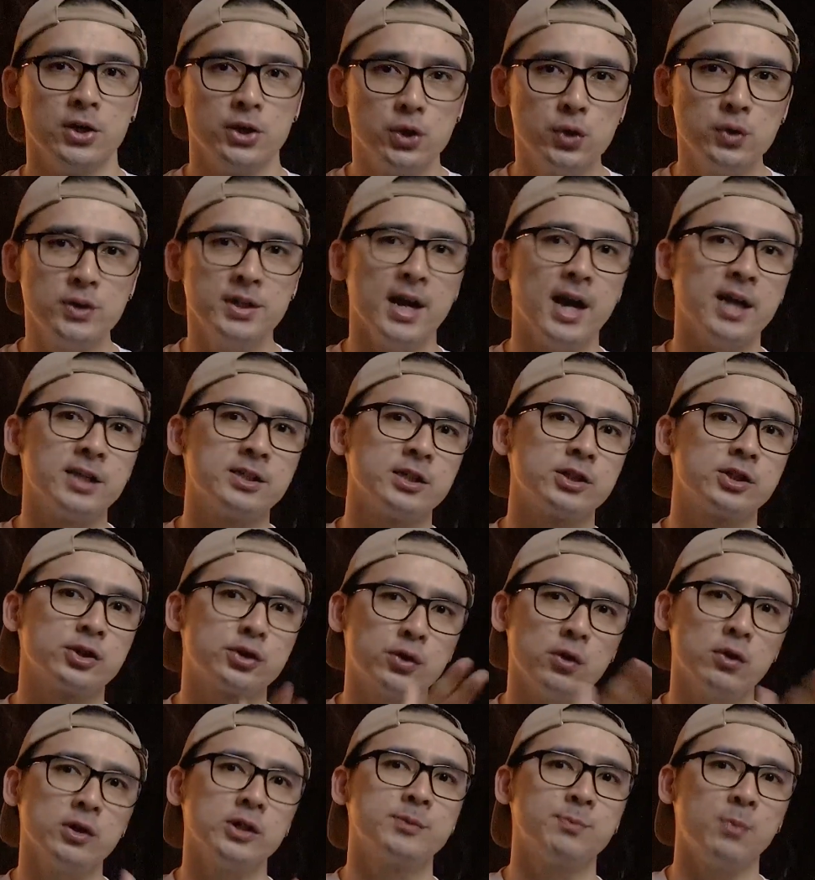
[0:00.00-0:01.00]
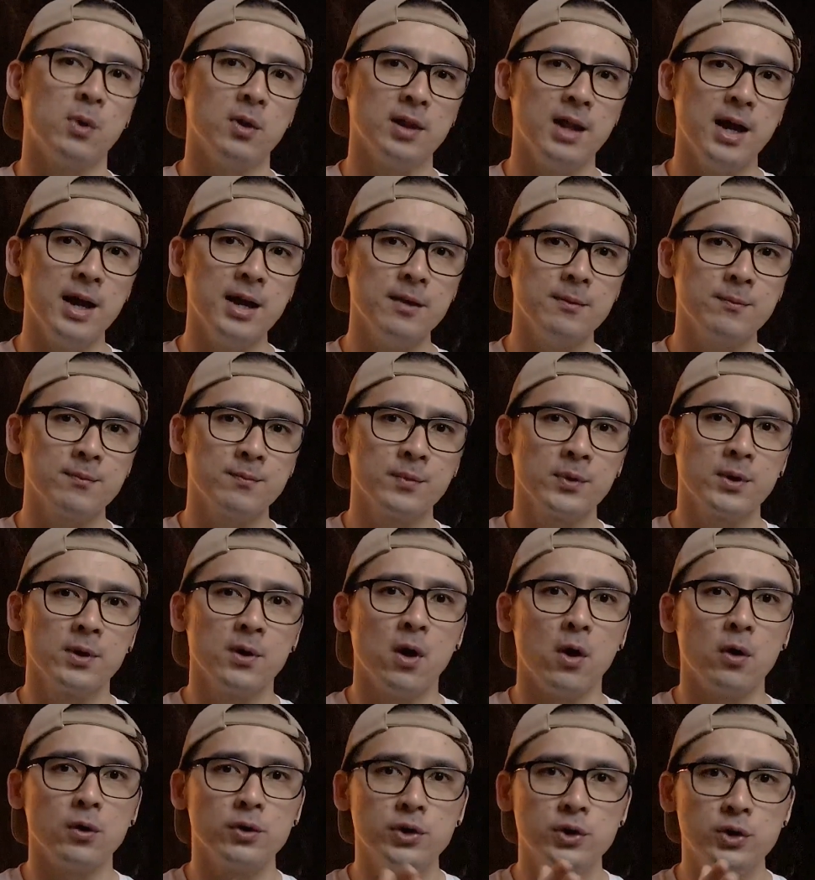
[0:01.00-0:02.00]
Use it as a strong spotlight
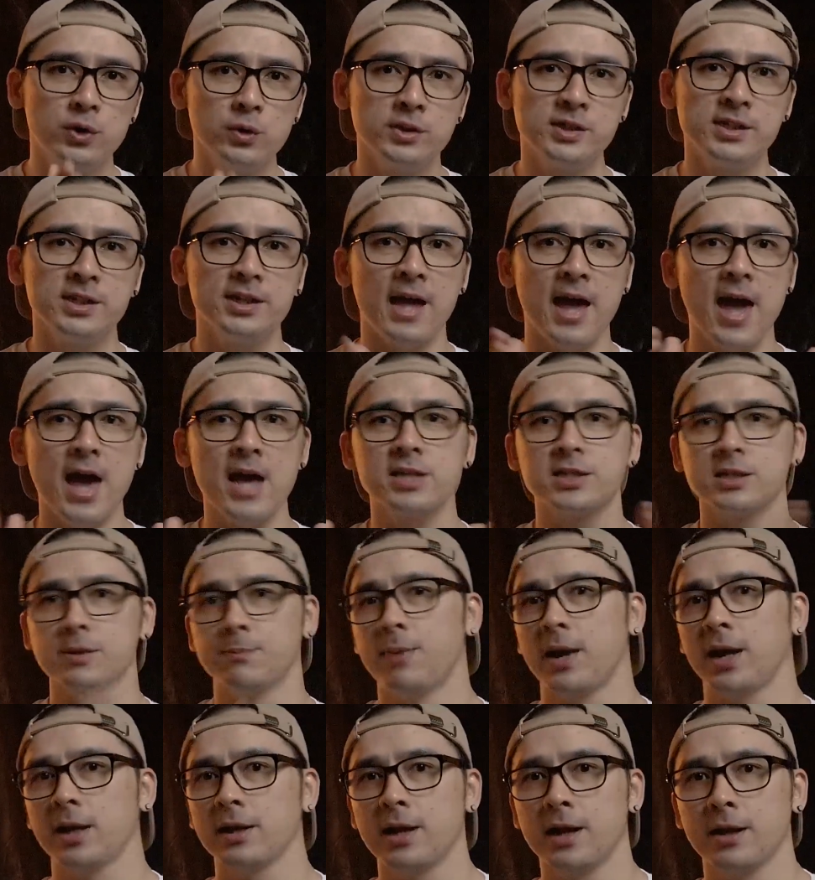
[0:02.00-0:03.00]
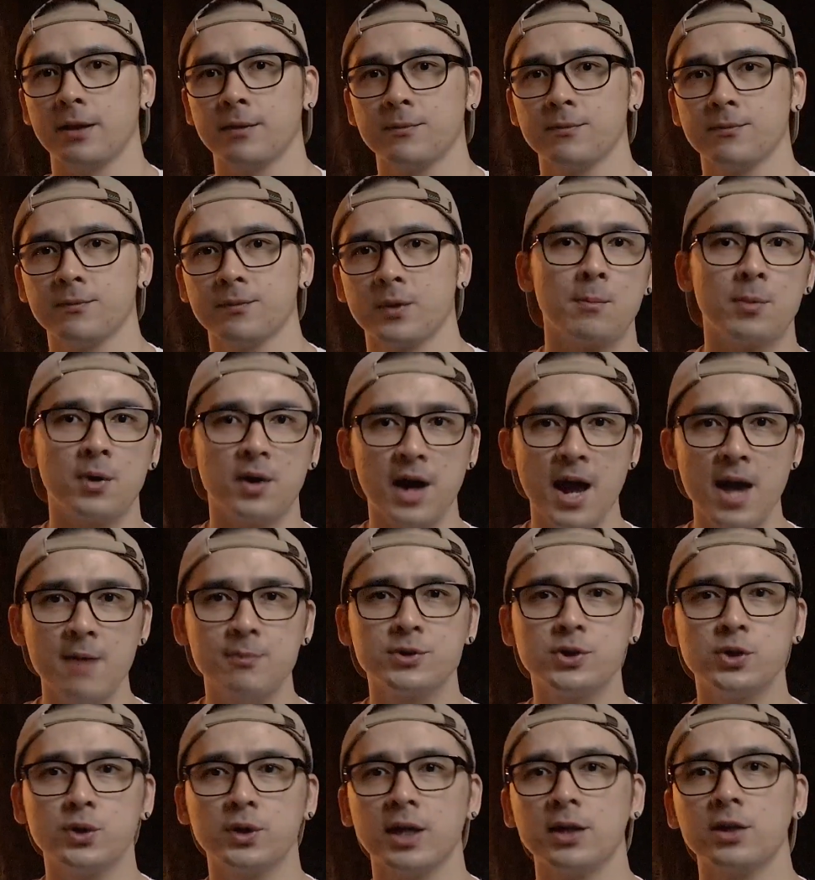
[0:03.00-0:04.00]
or use it as a backlight?
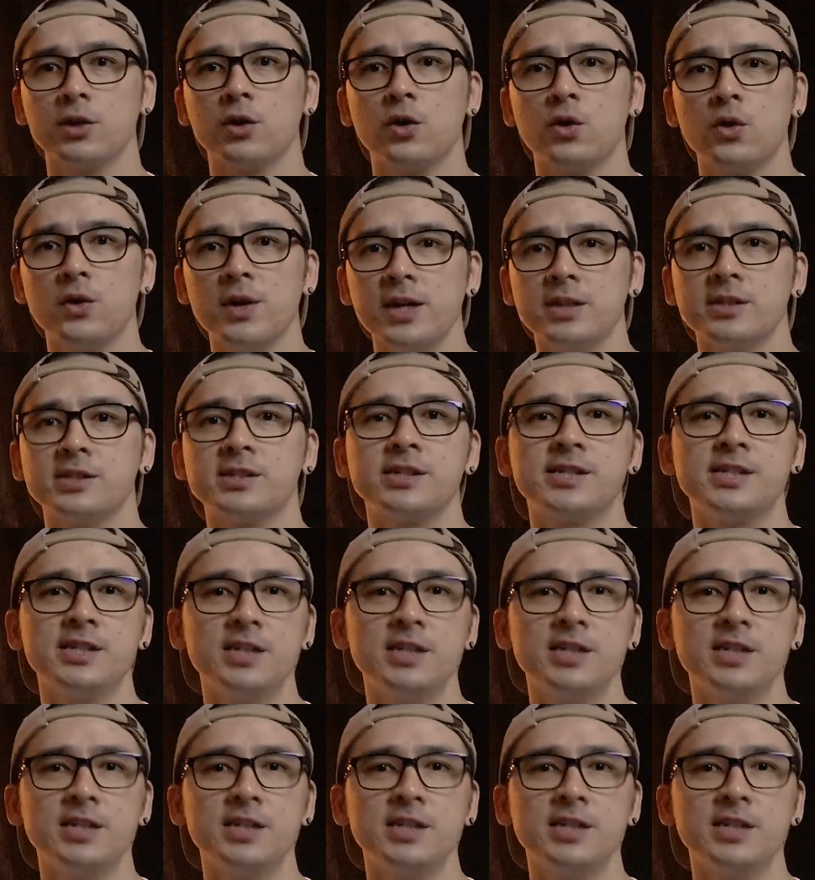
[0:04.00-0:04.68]
Perhaps you can create